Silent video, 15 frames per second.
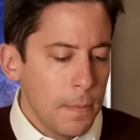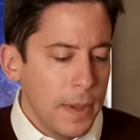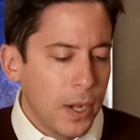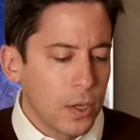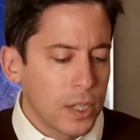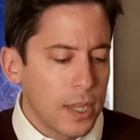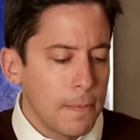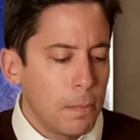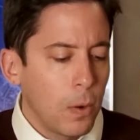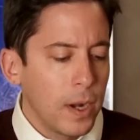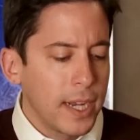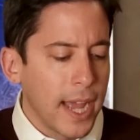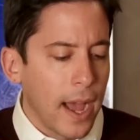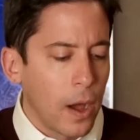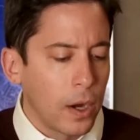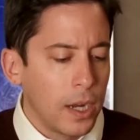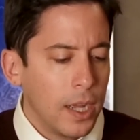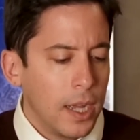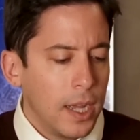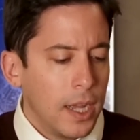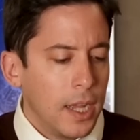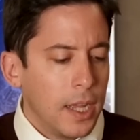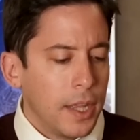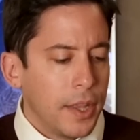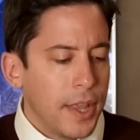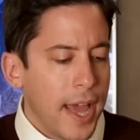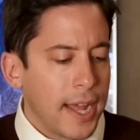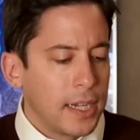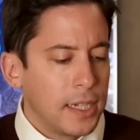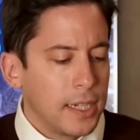because they point out
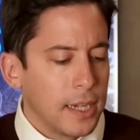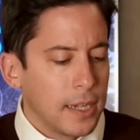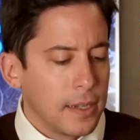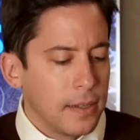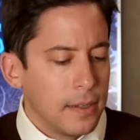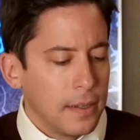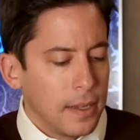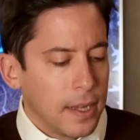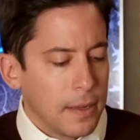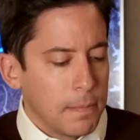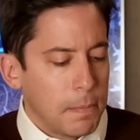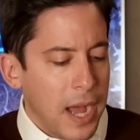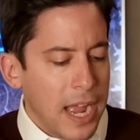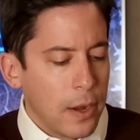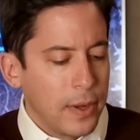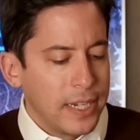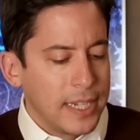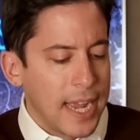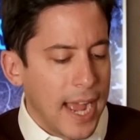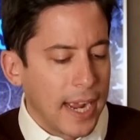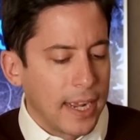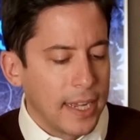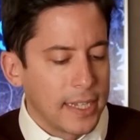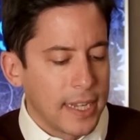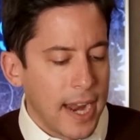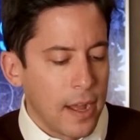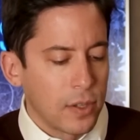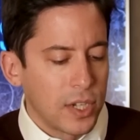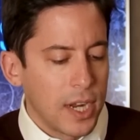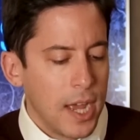that uh, uh, BioNTech has
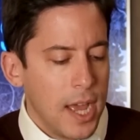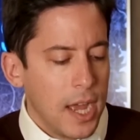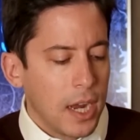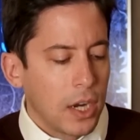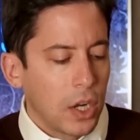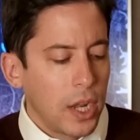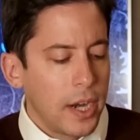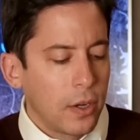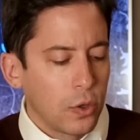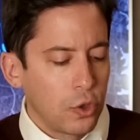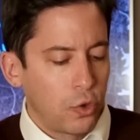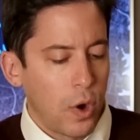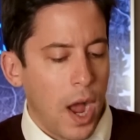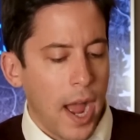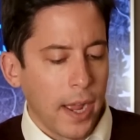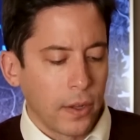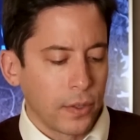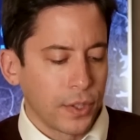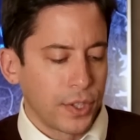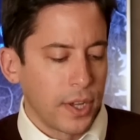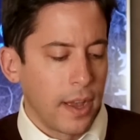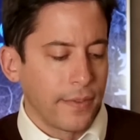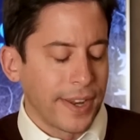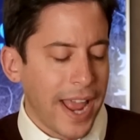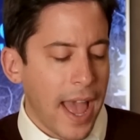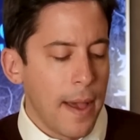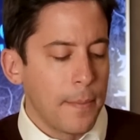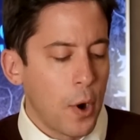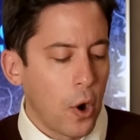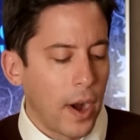announced clinical trials of an
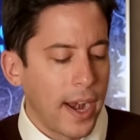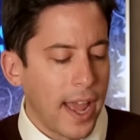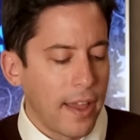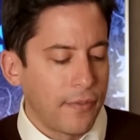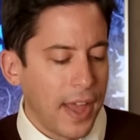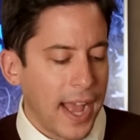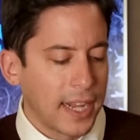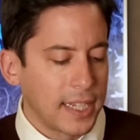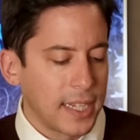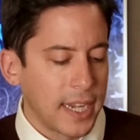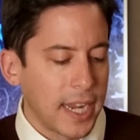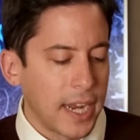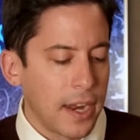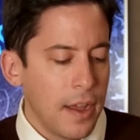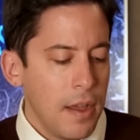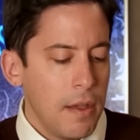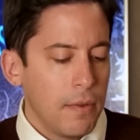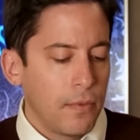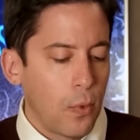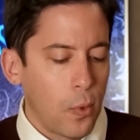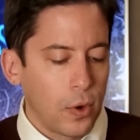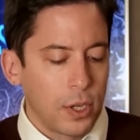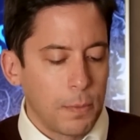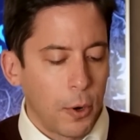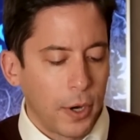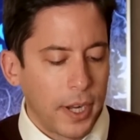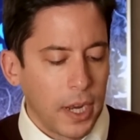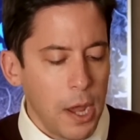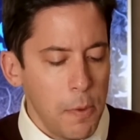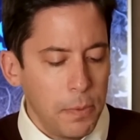mRNA vaccine for
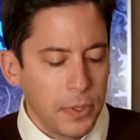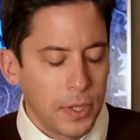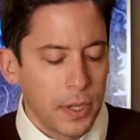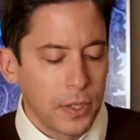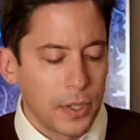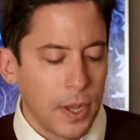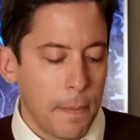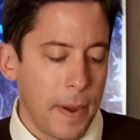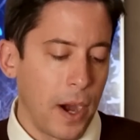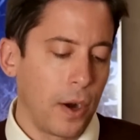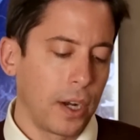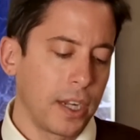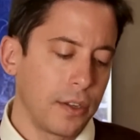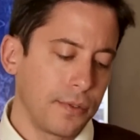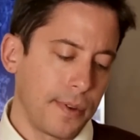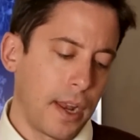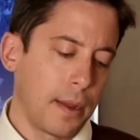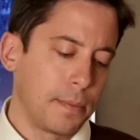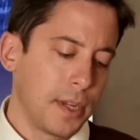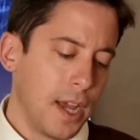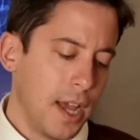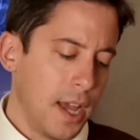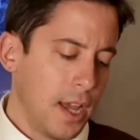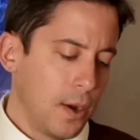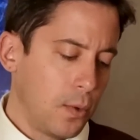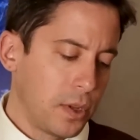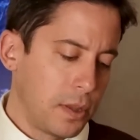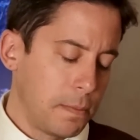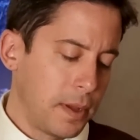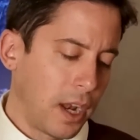tuberculosis, apparently developed
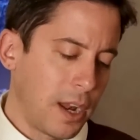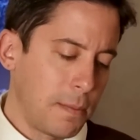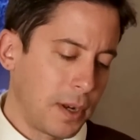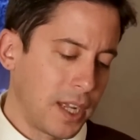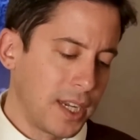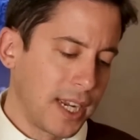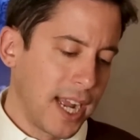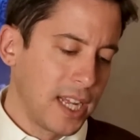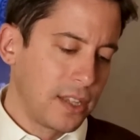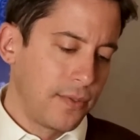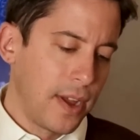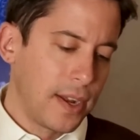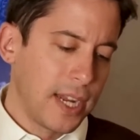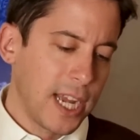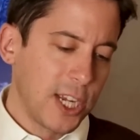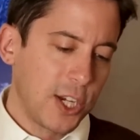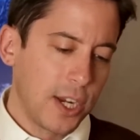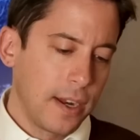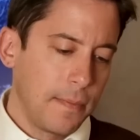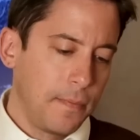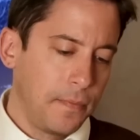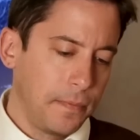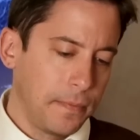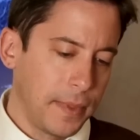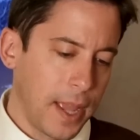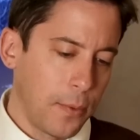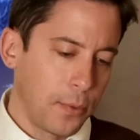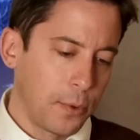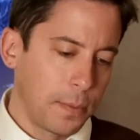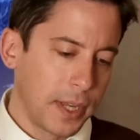with the Bill and Melinda Gates Foundation
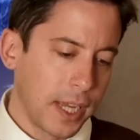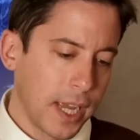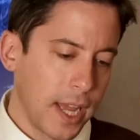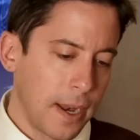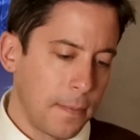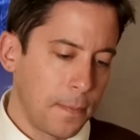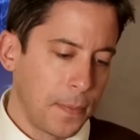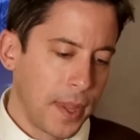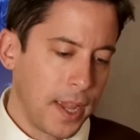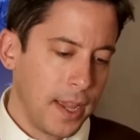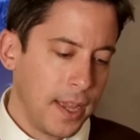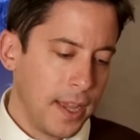that will begin,